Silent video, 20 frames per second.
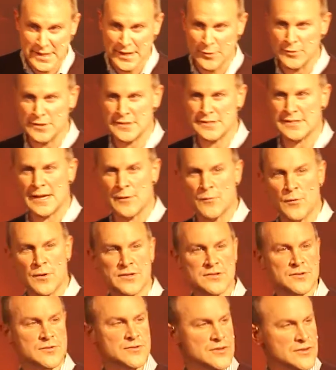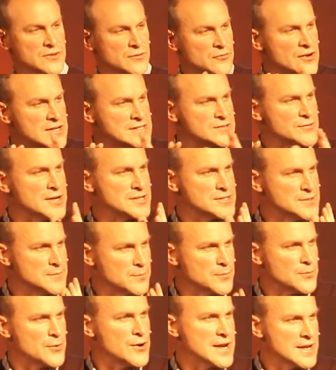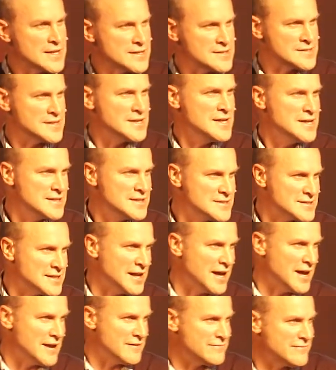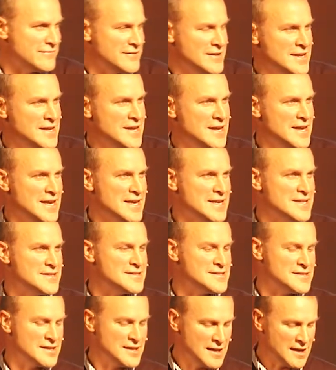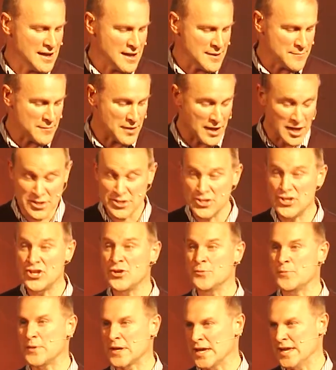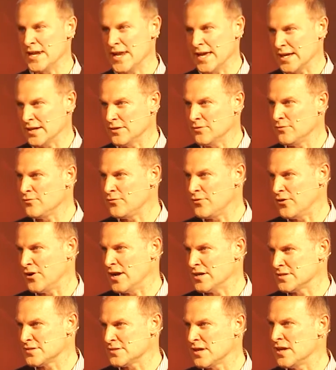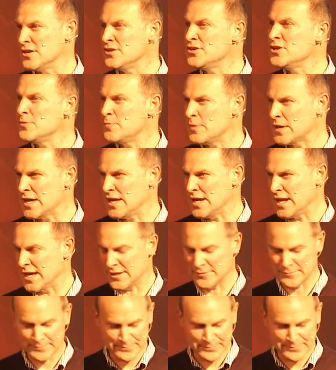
thing I want to say that the resurrection brings to life is a new beginning for us, a new beginning.